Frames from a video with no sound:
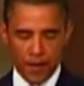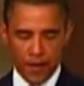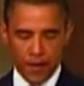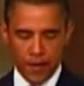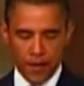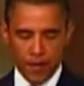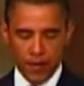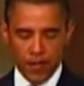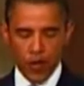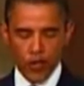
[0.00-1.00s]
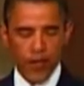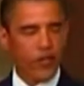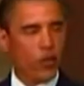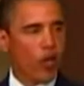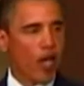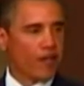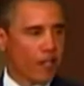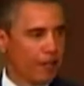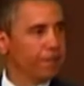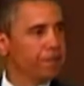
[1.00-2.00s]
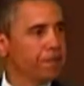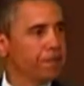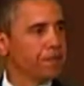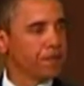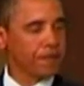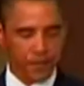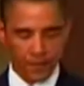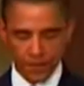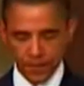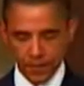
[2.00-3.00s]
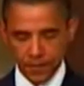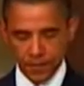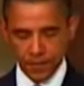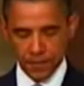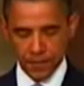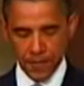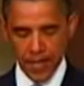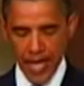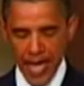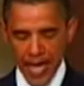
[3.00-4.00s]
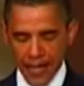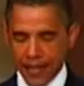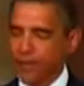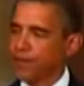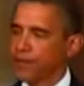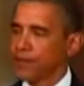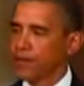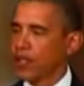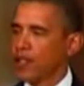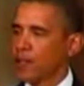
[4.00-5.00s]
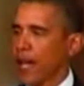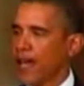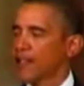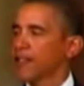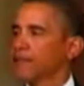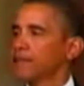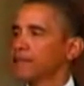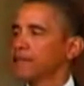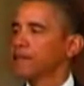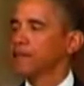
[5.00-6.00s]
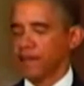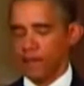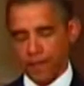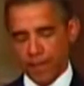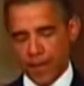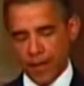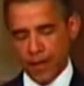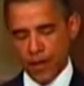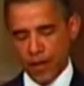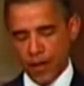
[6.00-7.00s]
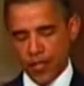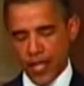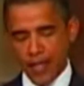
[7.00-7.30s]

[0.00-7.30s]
Some will claim Ted Kennedy was the most important union puppet and government.